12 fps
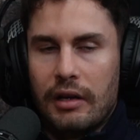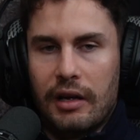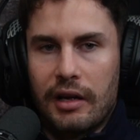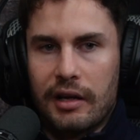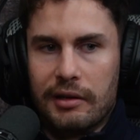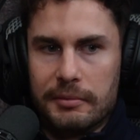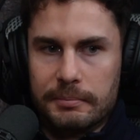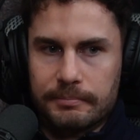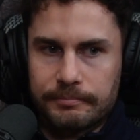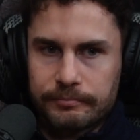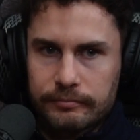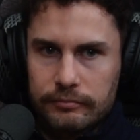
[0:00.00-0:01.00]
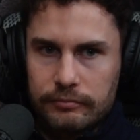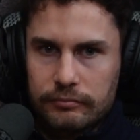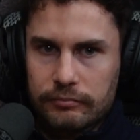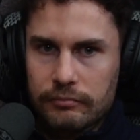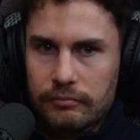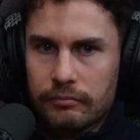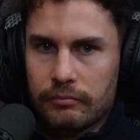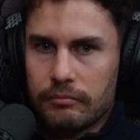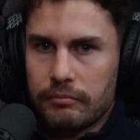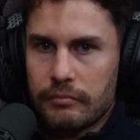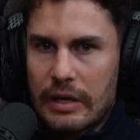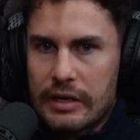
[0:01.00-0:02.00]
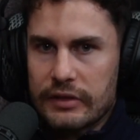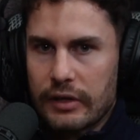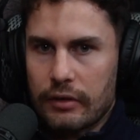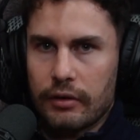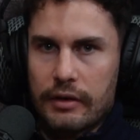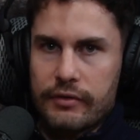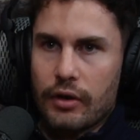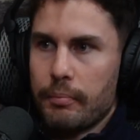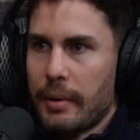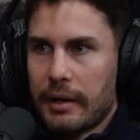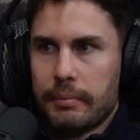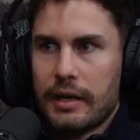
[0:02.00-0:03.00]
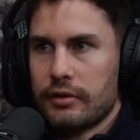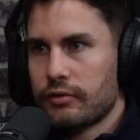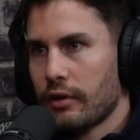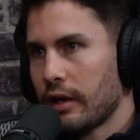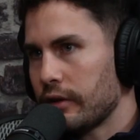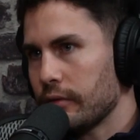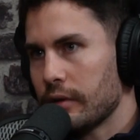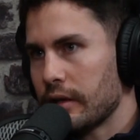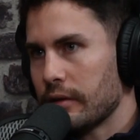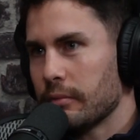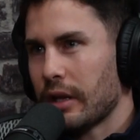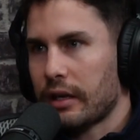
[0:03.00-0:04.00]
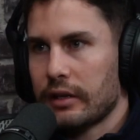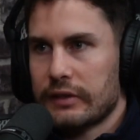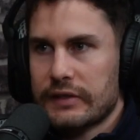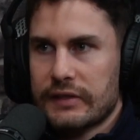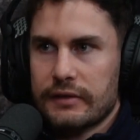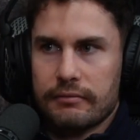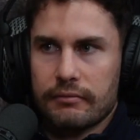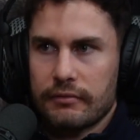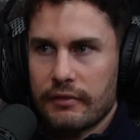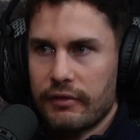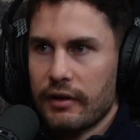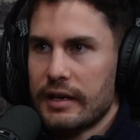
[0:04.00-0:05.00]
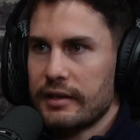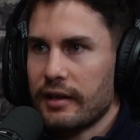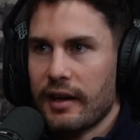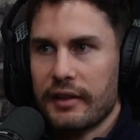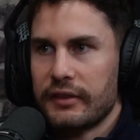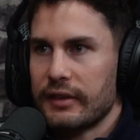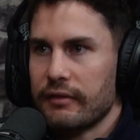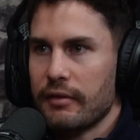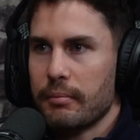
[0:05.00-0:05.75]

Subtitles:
And he's like, oh, if you got back pain, try doing it. Like, it's very hard to give a